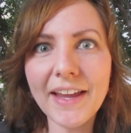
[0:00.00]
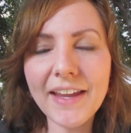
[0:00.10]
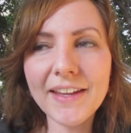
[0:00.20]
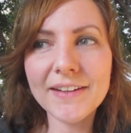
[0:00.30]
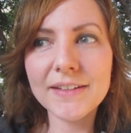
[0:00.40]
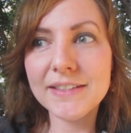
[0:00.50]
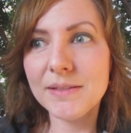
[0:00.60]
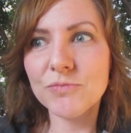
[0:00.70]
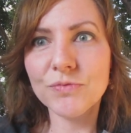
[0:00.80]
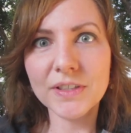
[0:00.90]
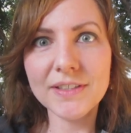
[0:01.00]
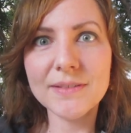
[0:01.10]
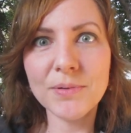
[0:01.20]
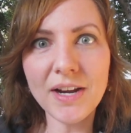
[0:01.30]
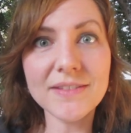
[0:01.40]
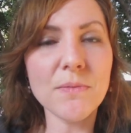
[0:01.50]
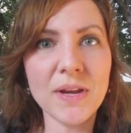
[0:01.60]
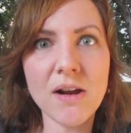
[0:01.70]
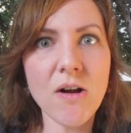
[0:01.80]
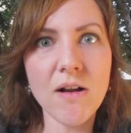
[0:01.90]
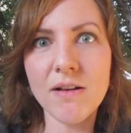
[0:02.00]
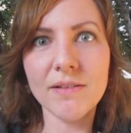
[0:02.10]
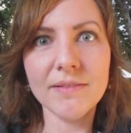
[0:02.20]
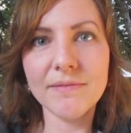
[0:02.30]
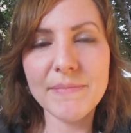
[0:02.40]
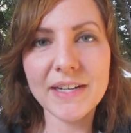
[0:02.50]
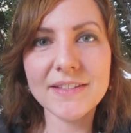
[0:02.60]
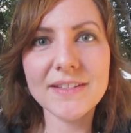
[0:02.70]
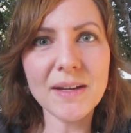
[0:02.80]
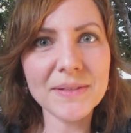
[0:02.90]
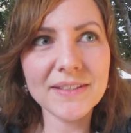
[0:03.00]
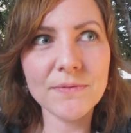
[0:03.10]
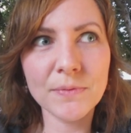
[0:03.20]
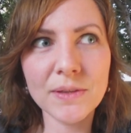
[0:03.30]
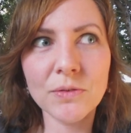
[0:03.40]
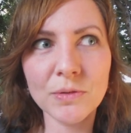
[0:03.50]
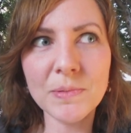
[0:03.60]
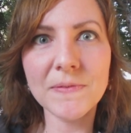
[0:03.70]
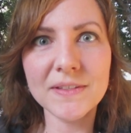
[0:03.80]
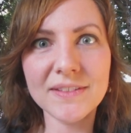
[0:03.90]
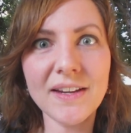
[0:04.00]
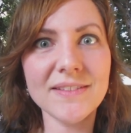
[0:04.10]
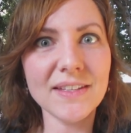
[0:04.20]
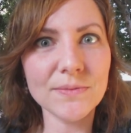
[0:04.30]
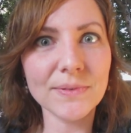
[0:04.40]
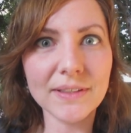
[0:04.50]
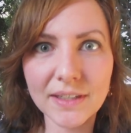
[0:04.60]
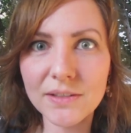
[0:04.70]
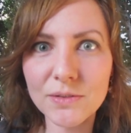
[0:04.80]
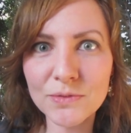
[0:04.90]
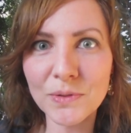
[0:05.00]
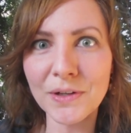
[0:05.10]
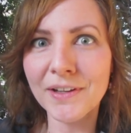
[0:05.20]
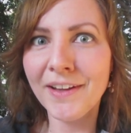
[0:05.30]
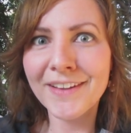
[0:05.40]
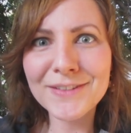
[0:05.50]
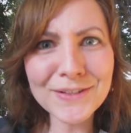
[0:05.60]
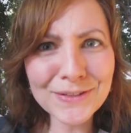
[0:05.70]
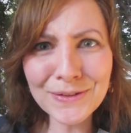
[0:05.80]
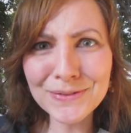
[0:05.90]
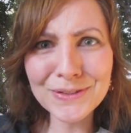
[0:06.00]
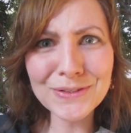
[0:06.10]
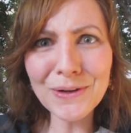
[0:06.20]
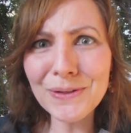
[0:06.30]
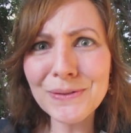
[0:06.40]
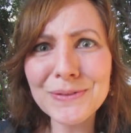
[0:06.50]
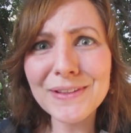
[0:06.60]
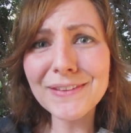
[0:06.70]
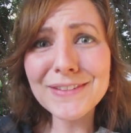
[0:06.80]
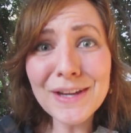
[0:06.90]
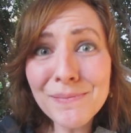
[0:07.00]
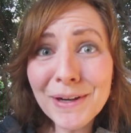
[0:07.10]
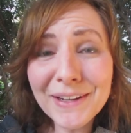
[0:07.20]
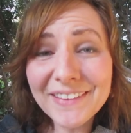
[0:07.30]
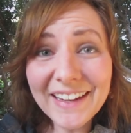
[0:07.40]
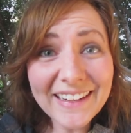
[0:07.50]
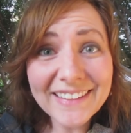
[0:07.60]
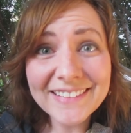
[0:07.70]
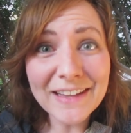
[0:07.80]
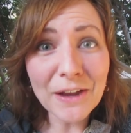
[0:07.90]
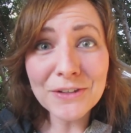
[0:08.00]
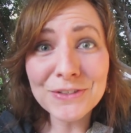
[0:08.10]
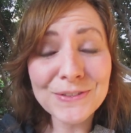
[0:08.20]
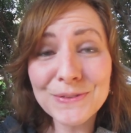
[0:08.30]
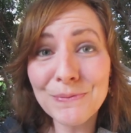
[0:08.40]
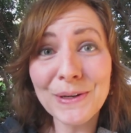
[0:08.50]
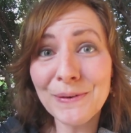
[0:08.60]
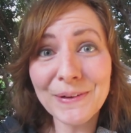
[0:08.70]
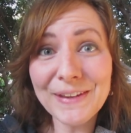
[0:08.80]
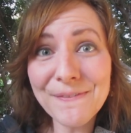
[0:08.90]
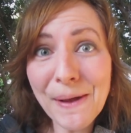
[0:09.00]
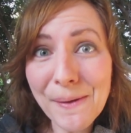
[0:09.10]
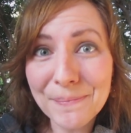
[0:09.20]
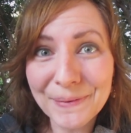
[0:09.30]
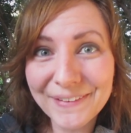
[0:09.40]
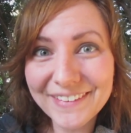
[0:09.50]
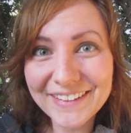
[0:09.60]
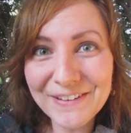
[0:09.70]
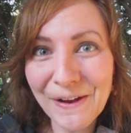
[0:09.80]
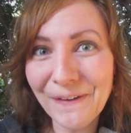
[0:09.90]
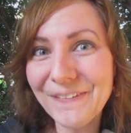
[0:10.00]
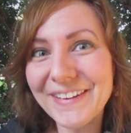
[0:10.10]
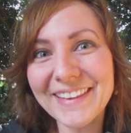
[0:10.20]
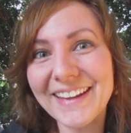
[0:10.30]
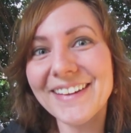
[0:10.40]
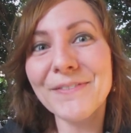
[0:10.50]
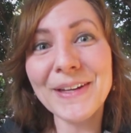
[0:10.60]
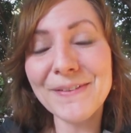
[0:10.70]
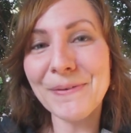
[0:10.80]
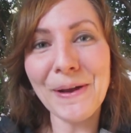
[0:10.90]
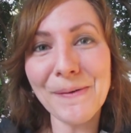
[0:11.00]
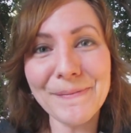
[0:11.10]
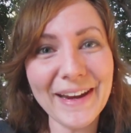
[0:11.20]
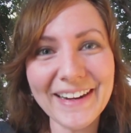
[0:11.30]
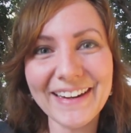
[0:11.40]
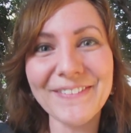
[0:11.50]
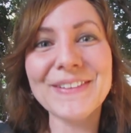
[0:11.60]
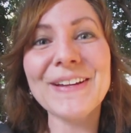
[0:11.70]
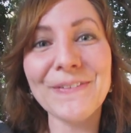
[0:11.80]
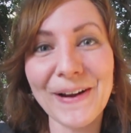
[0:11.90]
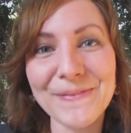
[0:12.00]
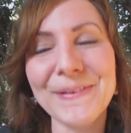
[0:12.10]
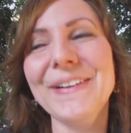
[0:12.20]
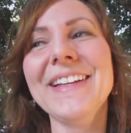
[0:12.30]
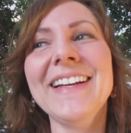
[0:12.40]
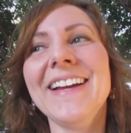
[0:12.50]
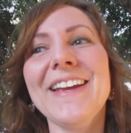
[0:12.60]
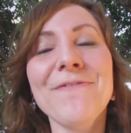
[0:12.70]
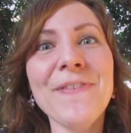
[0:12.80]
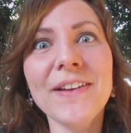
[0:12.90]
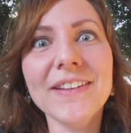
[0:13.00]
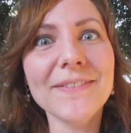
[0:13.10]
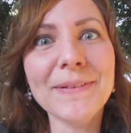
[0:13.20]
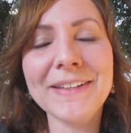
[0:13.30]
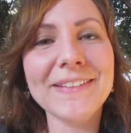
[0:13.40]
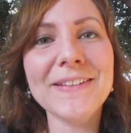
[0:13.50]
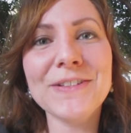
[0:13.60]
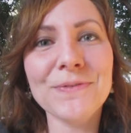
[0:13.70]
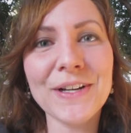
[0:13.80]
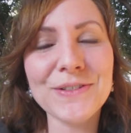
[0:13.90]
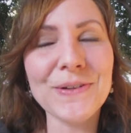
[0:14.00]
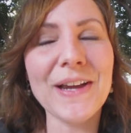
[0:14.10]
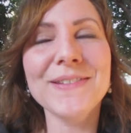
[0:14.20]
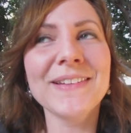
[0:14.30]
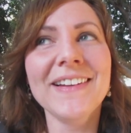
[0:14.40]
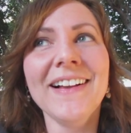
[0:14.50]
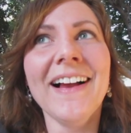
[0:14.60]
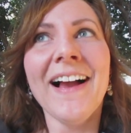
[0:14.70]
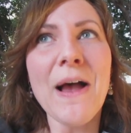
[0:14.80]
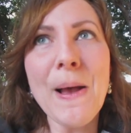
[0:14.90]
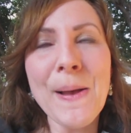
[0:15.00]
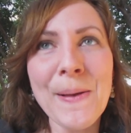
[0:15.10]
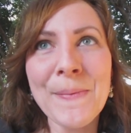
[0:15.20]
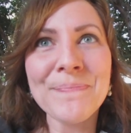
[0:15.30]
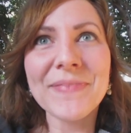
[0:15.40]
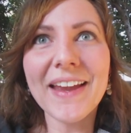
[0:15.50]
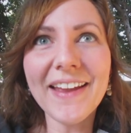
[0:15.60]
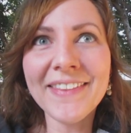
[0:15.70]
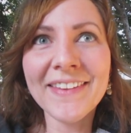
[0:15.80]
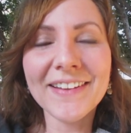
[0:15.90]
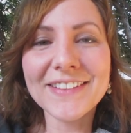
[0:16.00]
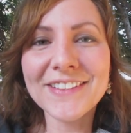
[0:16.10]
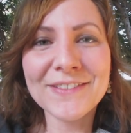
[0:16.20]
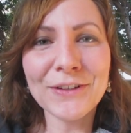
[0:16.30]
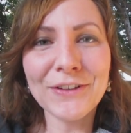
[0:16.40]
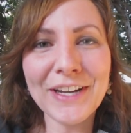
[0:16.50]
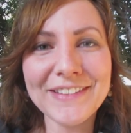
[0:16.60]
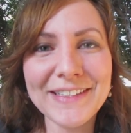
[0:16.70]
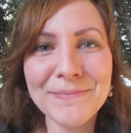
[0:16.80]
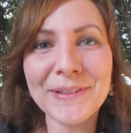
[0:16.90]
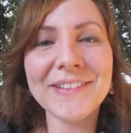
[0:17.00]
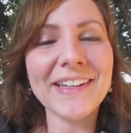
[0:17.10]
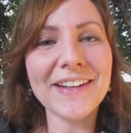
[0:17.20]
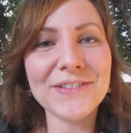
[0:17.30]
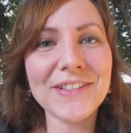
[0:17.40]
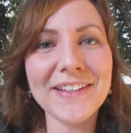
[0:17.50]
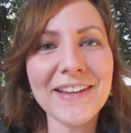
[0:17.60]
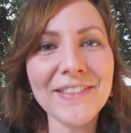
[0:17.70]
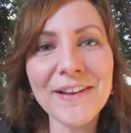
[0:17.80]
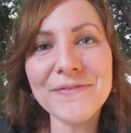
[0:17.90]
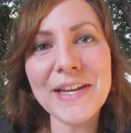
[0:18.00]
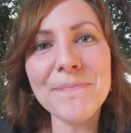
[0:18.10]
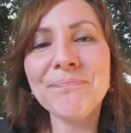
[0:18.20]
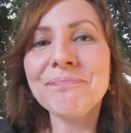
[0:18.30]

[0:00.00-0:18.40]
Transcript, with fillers: And he seemed really surprised that we had all made it to the top. He said, "With a group of this size, that's really unusual." So it just goes to show you Danbury ladies, just we don't give up. You know that we we all made it. It was incredible. It felt I mean such a rush, you guys, um, and just a great team building exercise. I loved it.